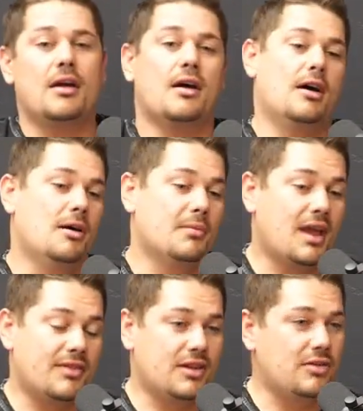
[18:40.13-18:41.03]

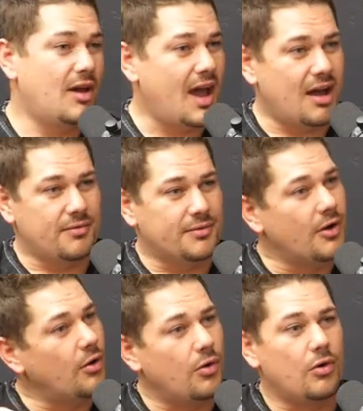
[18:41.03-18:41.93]
And then you have
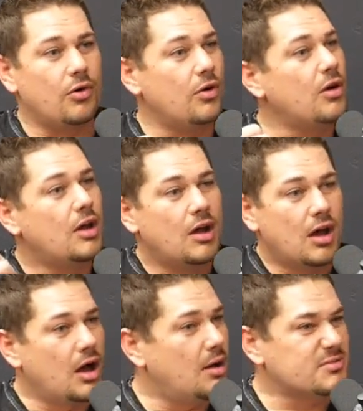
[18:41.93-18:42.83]
the whole
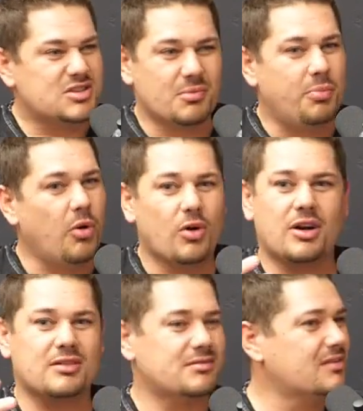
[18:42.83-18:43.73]
support,